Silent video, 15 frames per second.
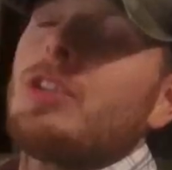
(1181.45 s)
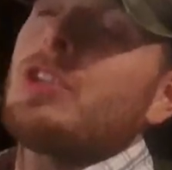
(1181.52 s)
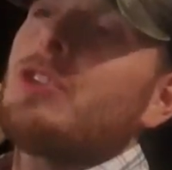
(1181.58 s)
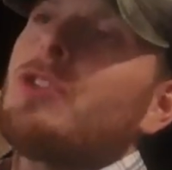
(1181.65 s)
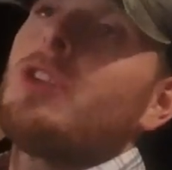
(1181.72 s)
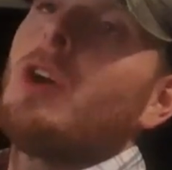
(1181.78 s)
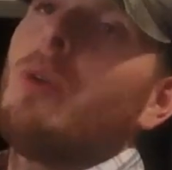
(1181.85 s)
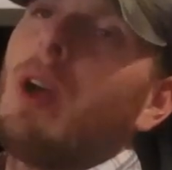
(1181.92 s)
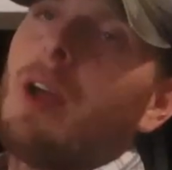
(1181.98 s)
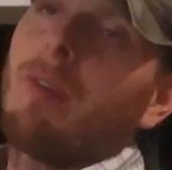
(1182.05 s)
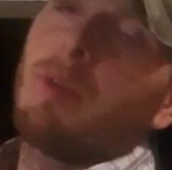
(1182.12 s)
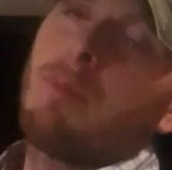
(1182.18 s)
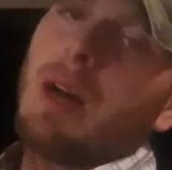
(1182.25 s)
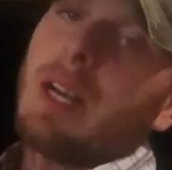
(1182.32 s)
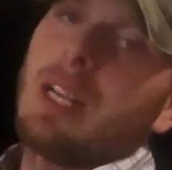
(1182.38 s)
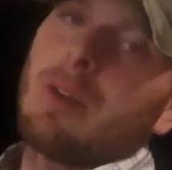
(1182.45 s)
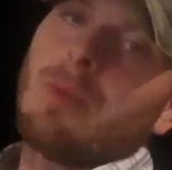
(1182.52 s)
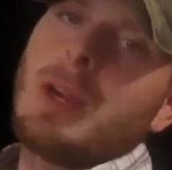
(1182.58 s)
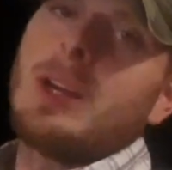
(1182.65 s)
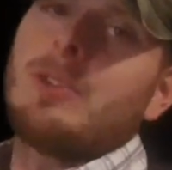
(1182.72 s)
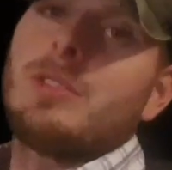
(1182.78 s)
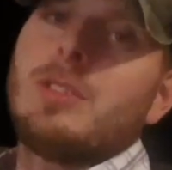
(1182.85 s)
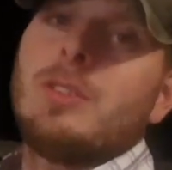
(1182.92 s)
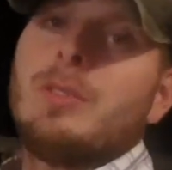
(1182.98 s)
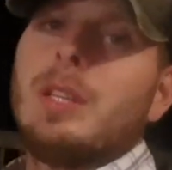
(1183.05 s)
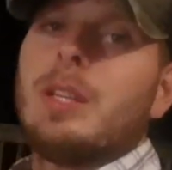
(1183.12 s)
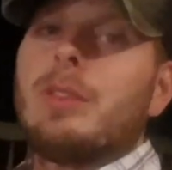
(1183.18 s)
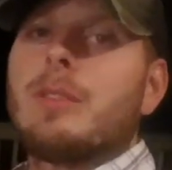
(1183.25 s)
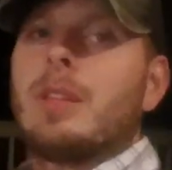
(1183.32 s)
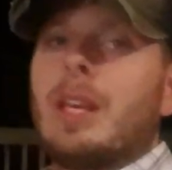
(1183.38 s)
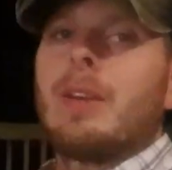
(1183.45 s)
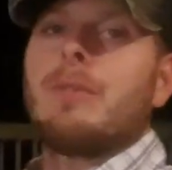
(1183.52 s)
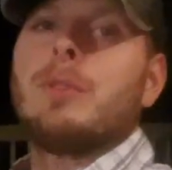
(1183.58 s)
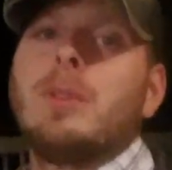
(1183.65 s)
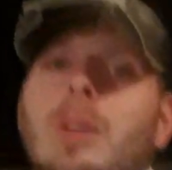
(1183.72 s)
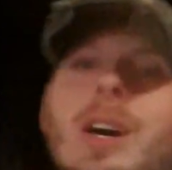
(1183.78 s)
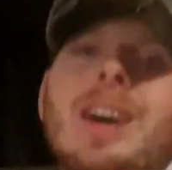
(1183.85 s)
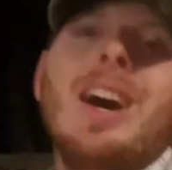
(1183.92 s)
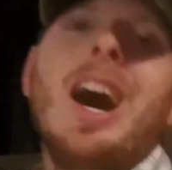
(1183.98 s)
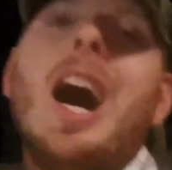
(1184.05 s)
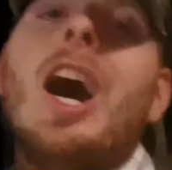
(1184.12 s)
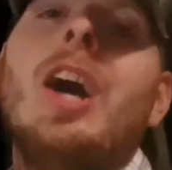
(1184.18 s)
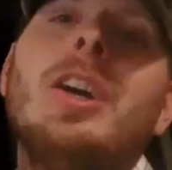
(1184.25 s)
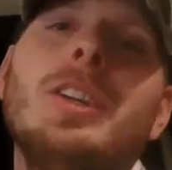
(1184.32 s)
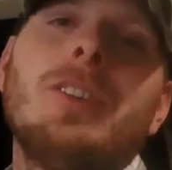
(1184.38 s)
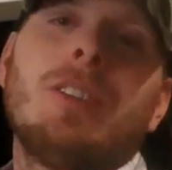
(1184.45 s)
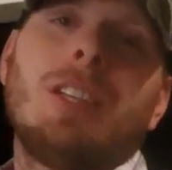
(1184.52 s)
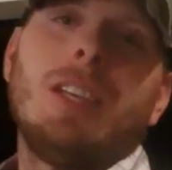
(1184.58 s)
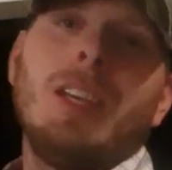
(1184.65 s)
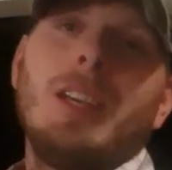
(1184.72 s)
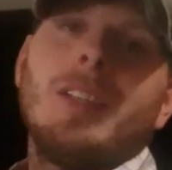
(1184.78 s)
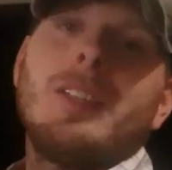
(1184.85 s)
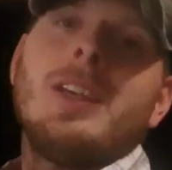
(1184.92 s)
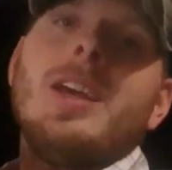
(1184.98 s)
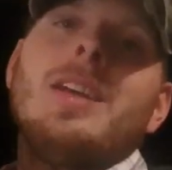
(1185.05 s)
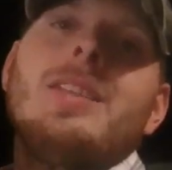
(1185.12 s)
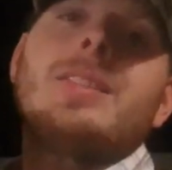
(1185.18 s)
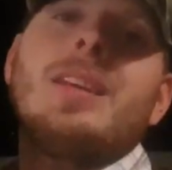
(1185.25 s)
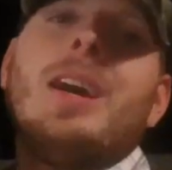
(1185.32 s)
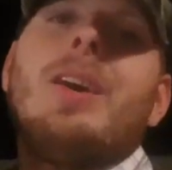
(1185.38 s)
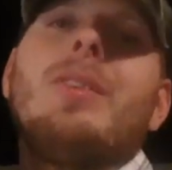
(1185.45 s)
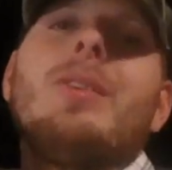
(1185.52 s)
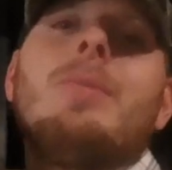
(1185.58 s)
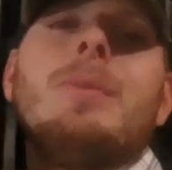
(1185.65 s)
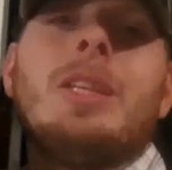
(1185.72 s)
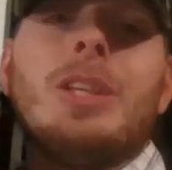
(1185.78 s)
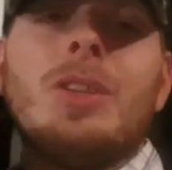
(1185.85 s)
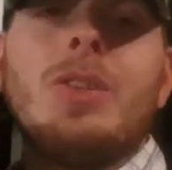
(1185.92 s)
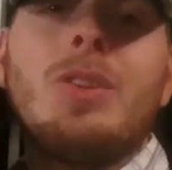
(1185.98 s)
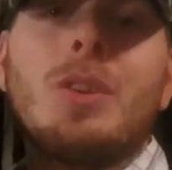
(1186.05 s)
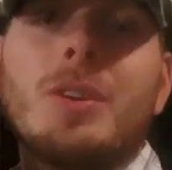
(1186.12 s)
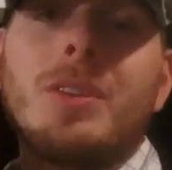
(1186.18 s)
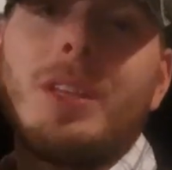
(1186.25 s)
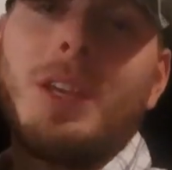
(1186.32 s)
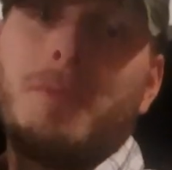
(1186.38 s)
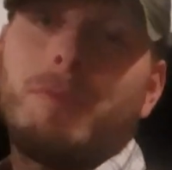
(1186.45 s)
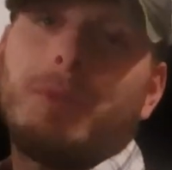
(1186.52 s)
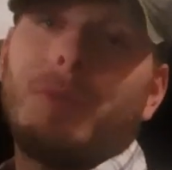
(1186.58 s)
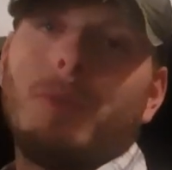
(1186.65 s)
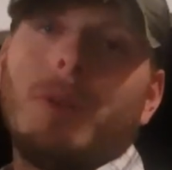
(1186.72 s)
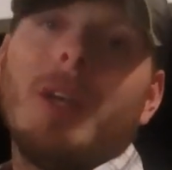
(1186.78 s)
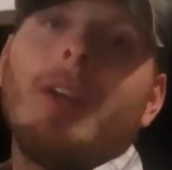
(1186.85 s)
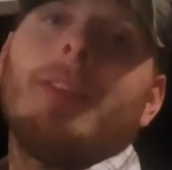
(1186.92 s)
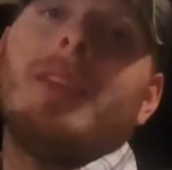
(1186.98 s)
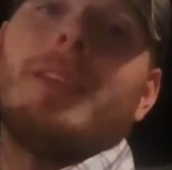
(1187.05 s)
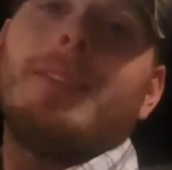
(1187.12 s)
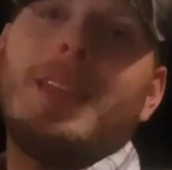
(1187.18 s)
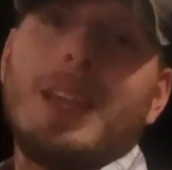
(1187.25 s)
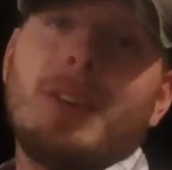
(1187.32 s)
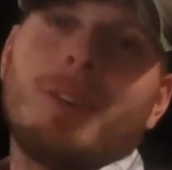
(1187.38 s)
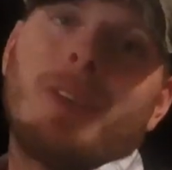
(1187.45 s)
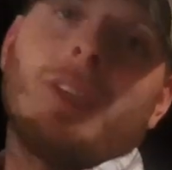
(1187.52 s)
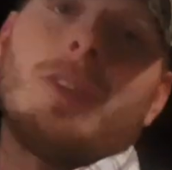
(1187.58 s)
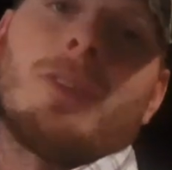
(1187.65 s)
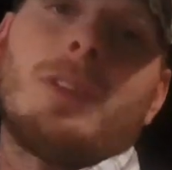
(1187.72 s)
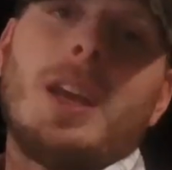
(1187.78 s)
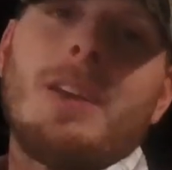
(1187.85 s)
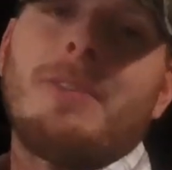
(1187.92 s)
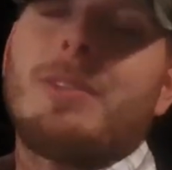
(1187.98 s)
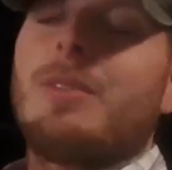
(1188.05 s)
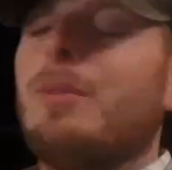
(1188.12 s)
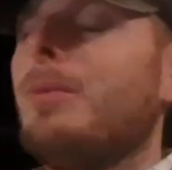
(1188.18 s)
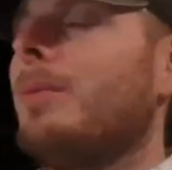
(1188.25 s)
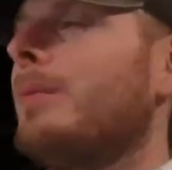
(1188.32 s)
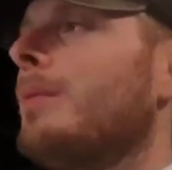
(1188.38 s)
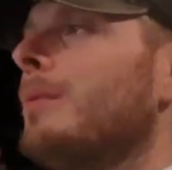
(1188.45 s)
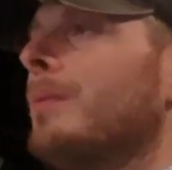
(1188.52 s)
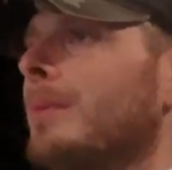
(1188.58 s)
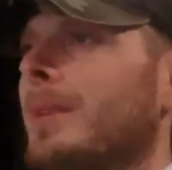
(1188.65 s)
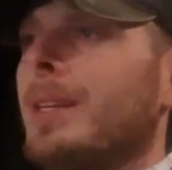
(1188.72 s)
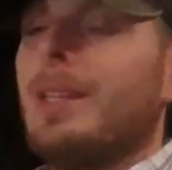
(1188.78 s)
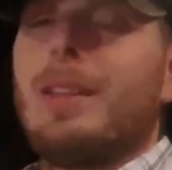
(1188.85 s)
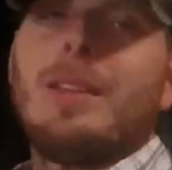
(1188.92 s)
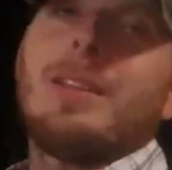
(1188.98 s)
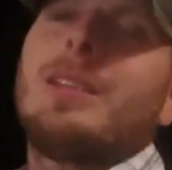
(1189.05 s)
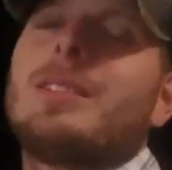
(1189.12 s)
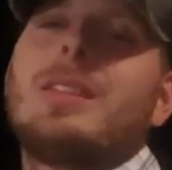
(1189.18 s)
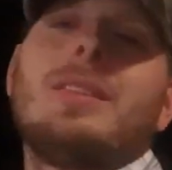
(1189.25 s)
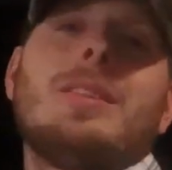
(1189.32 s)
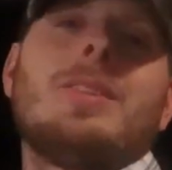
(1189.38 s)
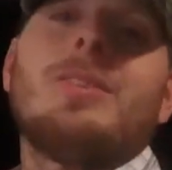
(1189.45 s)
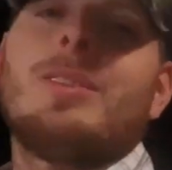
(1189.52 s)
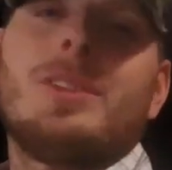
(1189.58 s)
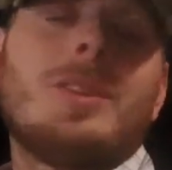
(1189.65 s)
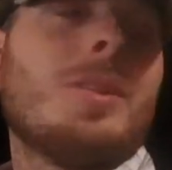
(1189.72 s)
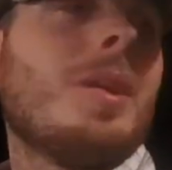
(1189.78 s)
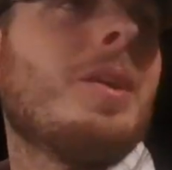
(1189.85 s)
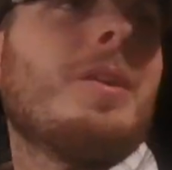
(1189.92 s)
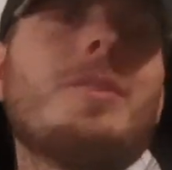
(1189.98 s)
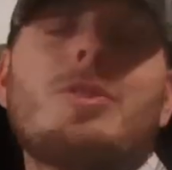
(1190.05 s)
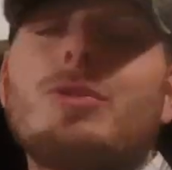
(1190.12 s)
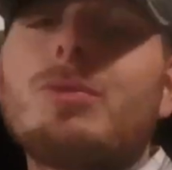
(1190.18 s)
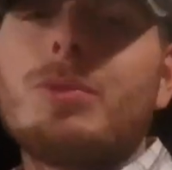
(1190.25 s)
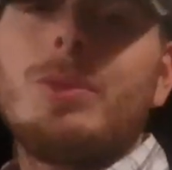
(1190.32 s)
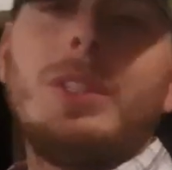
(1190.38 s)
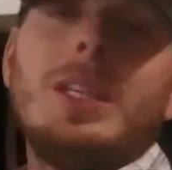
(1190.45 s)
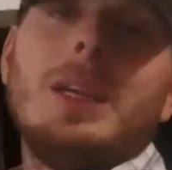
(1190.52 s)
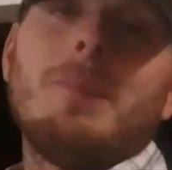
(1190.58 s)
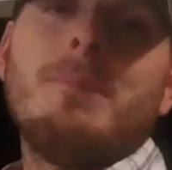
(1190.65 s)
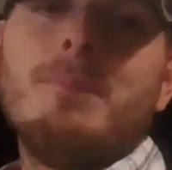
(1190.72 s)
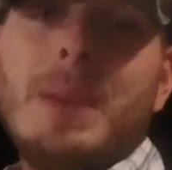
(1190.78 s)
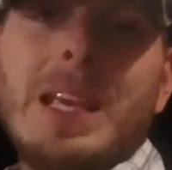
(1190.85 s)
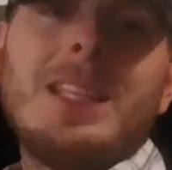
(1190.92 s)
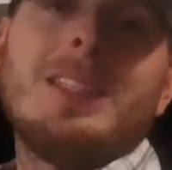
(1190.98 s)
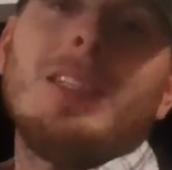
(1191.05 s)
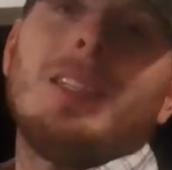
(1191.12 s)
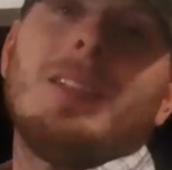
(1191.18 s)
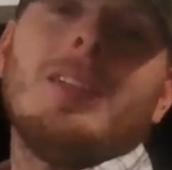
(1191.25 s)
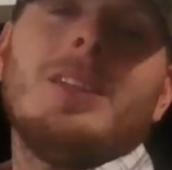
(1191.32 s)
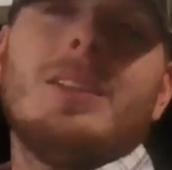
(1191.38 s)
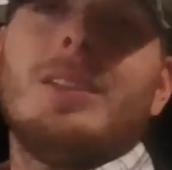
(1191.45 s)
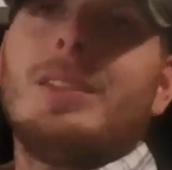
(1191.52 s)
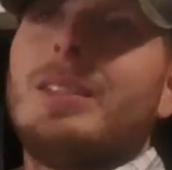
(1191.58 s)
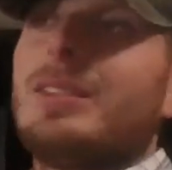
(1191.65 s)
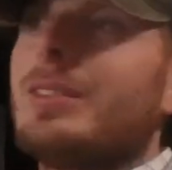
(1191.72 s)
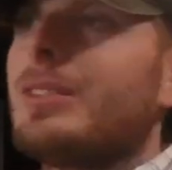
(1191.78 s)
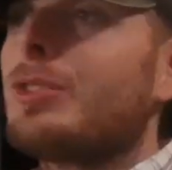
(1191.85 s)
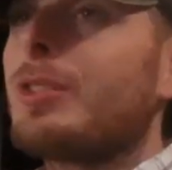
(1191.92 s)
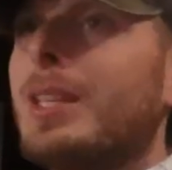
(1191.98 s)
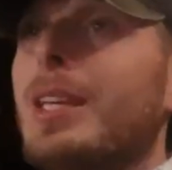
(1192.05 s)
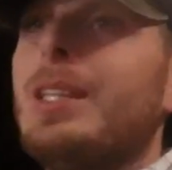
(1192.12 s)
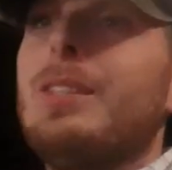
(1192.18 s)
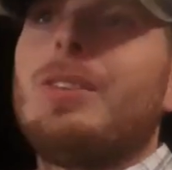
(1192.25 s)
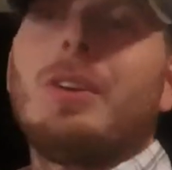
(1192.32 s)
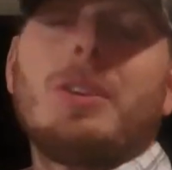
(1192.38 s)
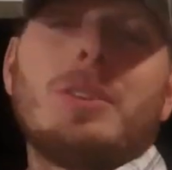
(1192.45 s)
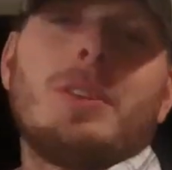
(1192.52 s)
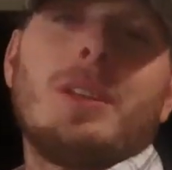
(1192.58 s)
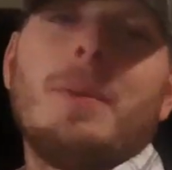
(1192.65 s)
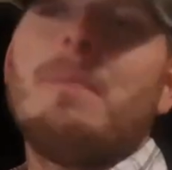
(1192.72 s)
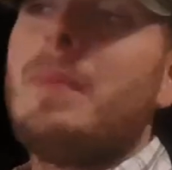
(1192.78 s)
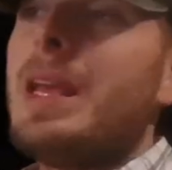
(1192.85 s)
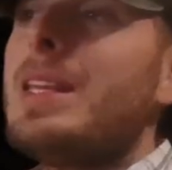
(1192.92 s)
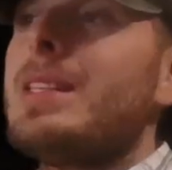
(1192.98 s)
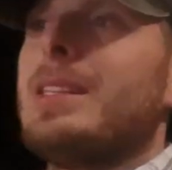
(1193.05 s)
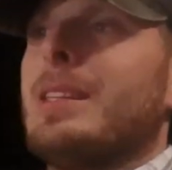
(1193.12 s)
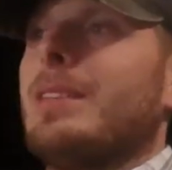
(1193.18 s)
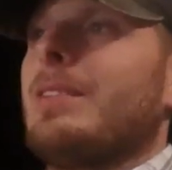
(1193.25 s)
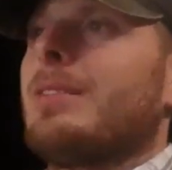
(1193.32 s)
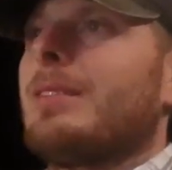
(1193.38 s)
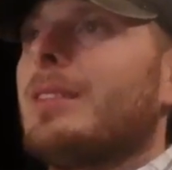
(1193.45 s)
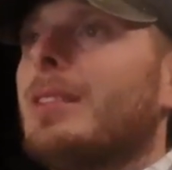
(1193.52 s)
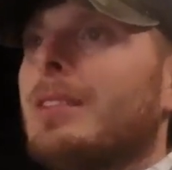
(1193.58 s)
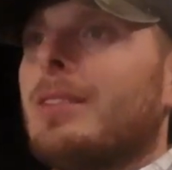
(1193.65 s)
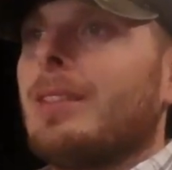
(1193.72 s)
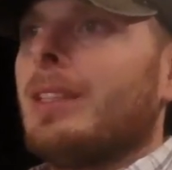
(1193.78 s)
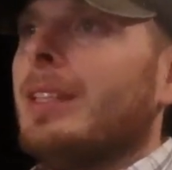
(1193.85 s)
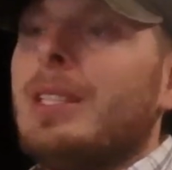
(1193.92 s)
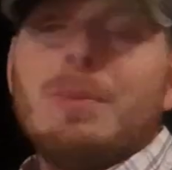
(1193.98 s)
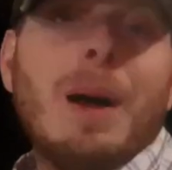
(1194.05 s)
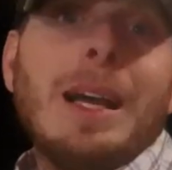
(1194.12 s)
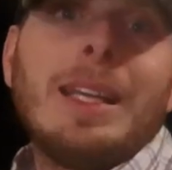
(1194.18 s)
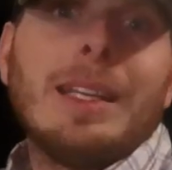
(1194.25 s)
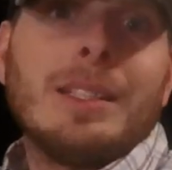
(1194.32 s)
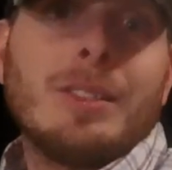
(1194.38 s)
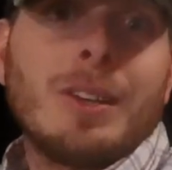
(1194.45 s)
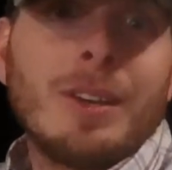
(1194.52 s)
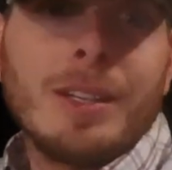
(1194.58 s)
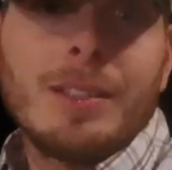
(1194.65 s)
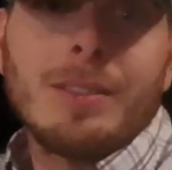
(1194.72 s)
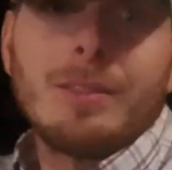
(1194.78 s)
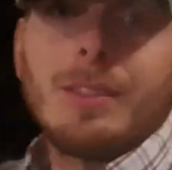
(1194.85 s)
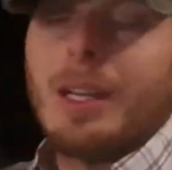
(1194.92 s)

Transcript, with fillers: Show everybody around you that you're thankful. Hug your kids. Tell them that you're thankful that they are in your life, because they're truly amazing. Kids are amazing. At least my kids are.